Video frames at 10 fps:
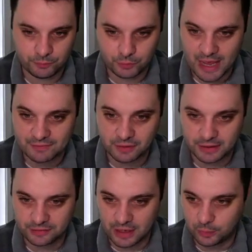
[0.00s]
So I have to
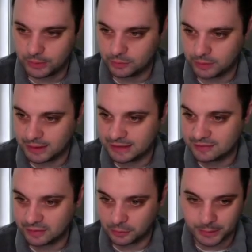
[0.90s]
like Zach Wheeler at least
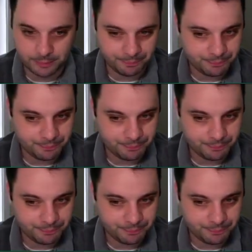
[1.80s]
a little bit.